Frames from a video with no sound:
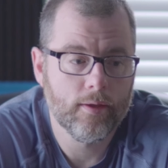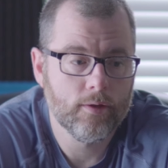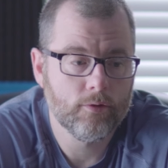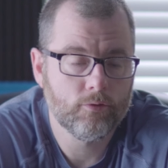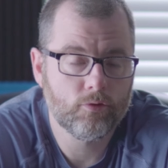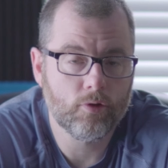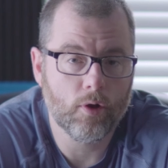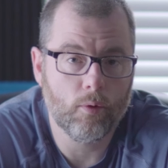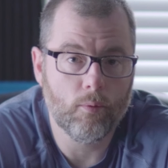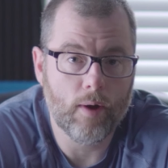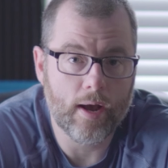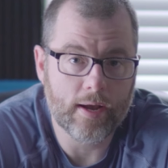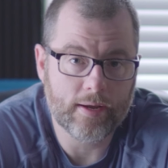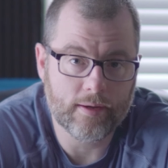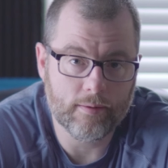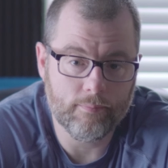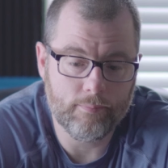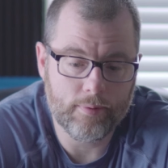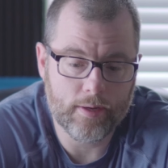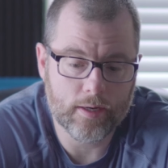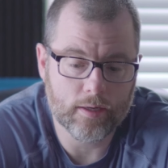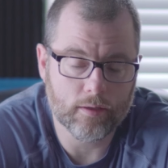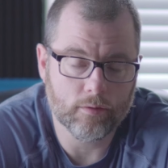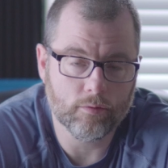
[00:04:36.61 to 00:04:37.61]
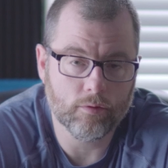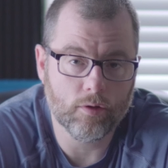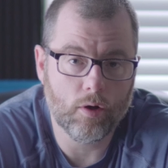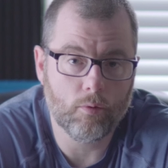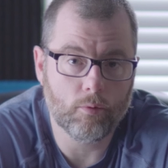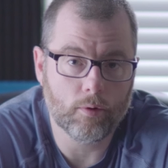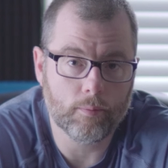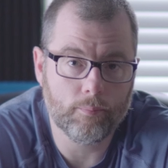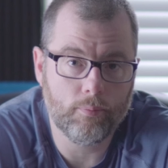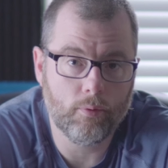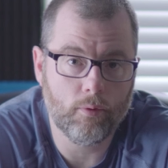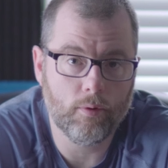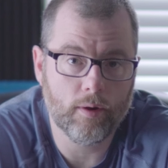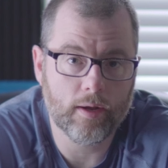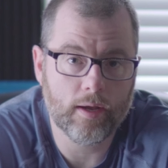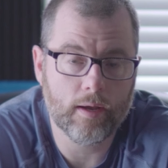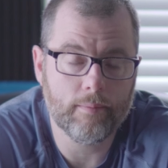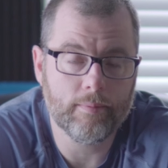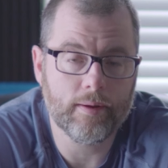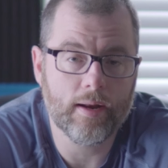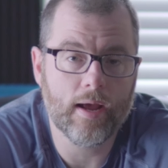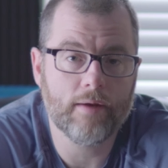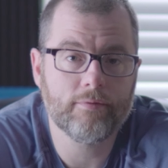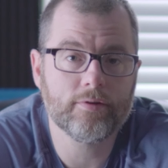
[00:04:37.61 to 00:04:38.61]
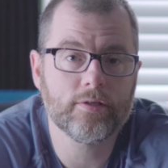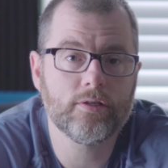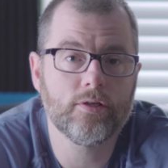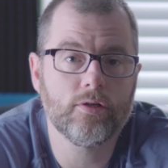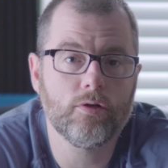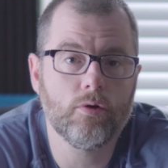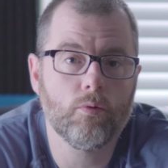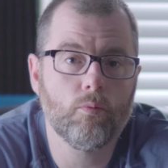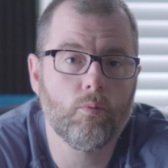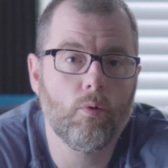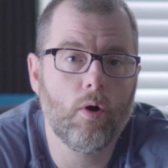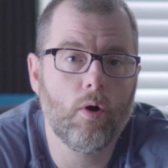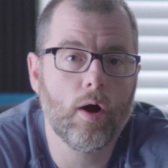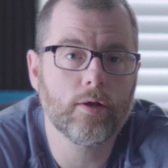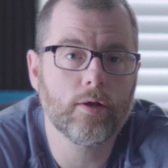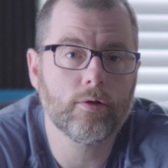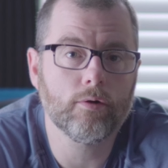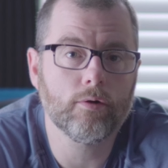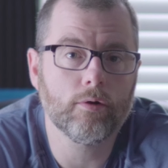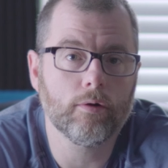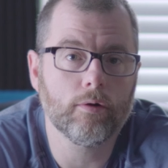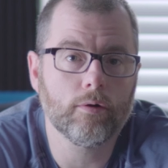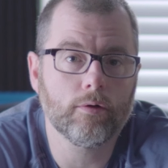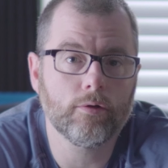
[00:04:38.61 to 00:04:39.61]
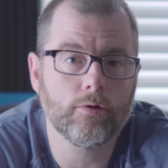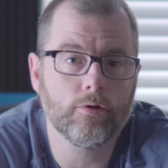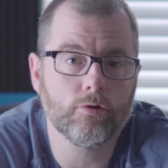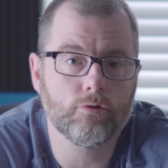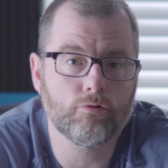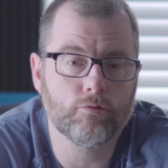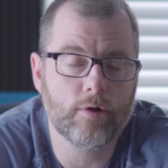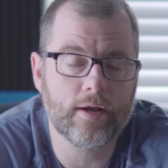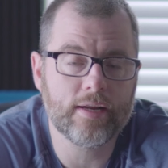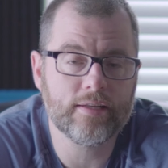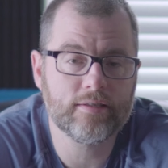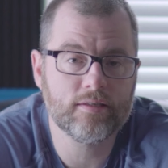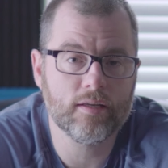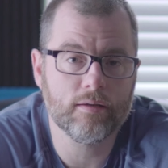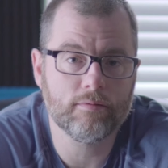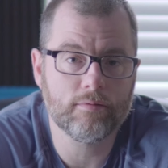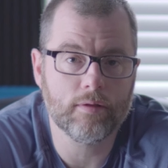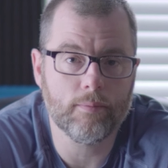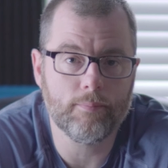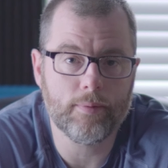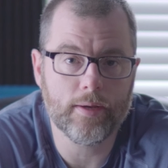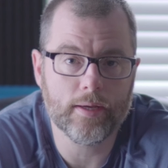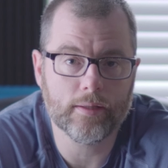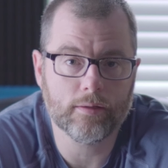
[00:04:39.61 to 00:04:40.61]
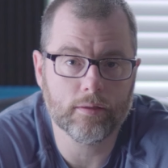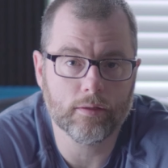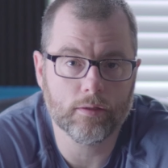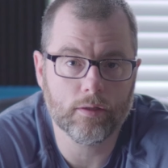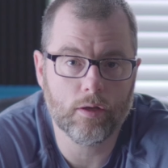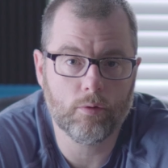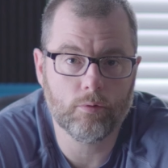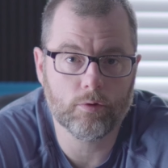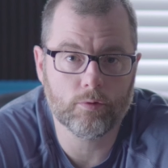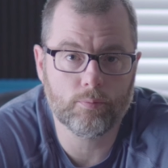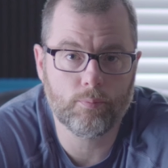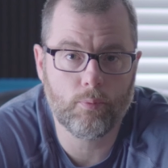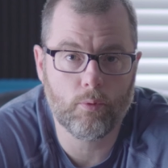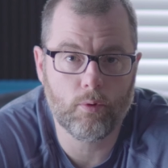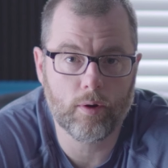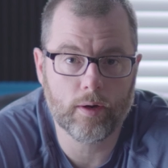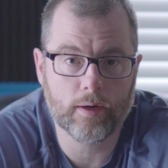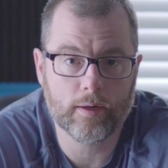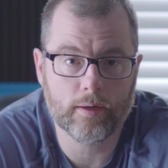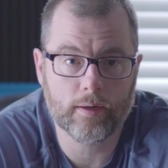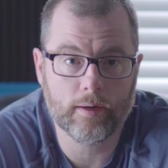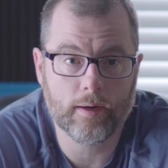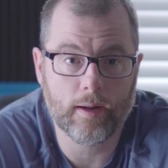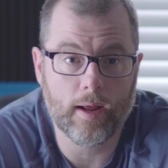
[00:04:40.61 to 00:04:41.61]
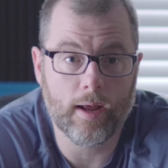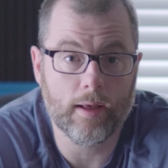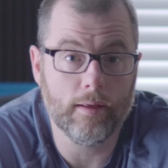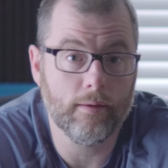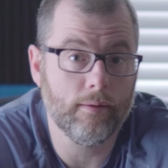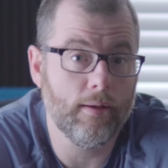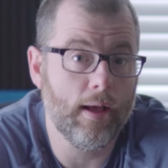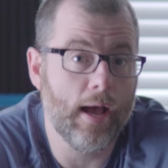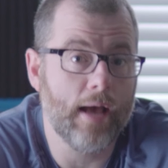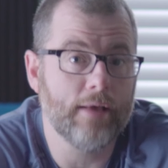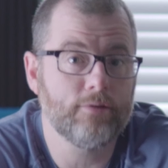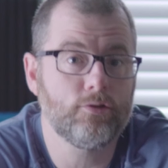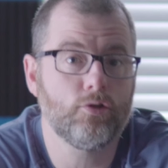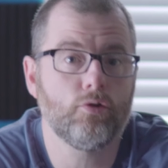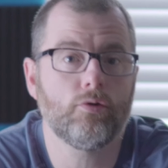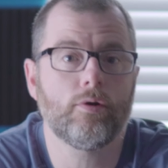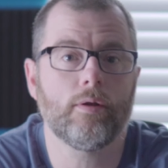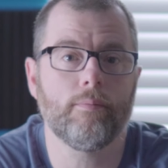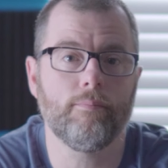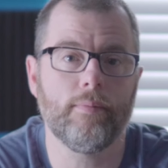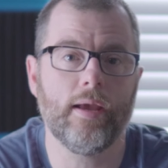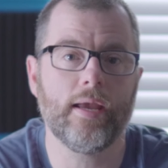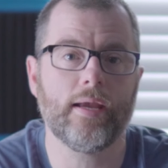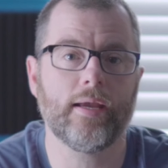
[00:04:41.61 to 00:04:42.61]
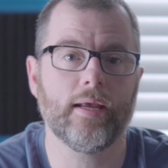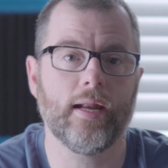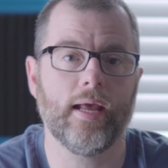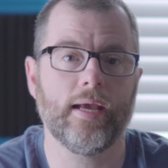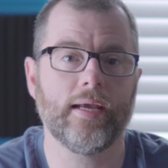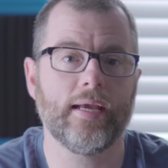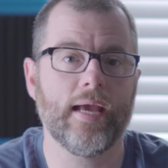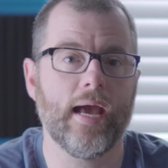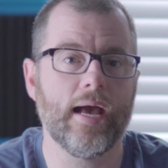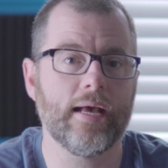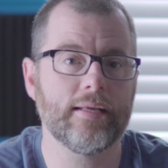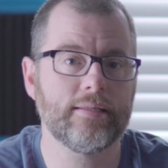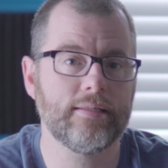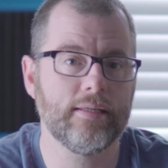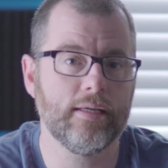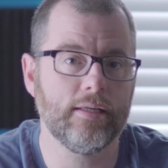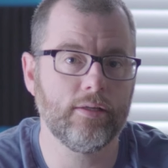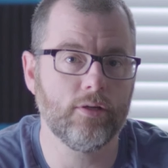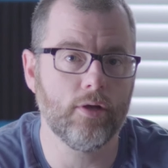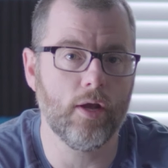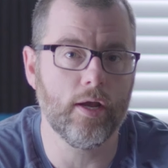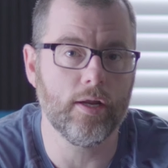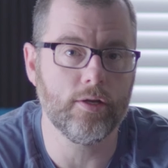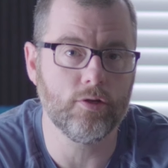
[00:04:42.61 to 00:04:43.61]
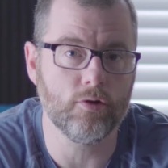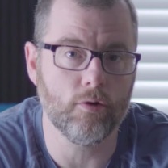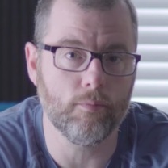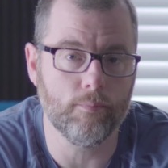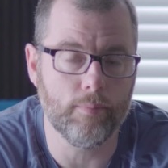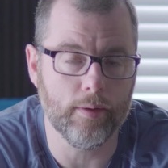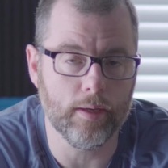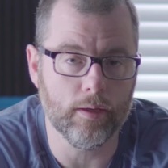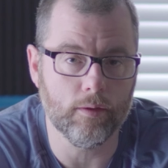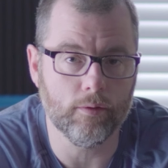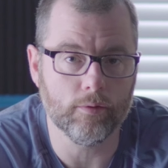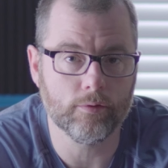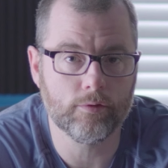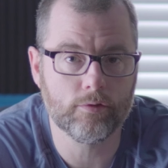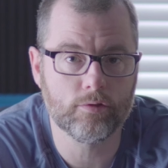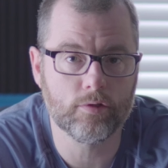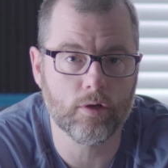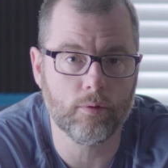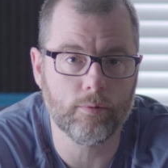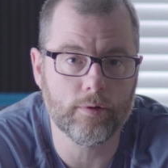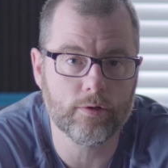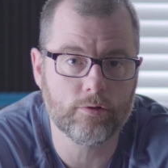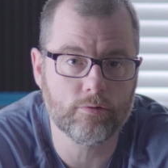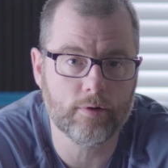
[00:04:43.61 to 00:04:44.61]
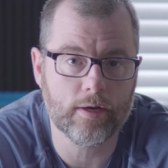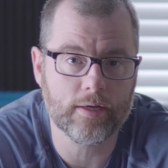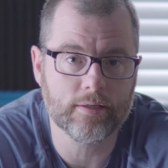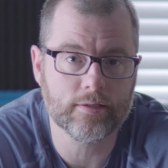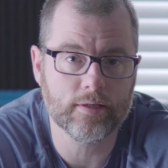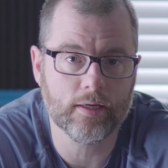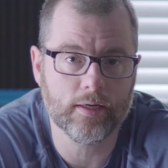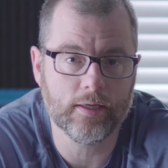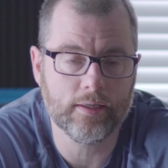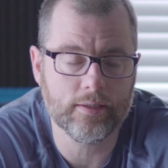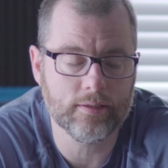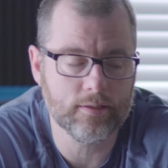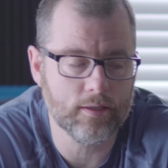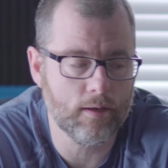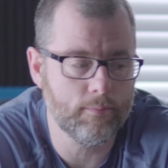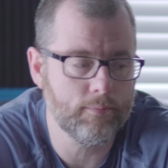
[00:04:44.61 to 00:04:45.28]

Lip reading: So I could be at a lower point. I mean, obviously you want your drain system to be at the lowest point as you can make it, I guess, in your build, so it drains out easy.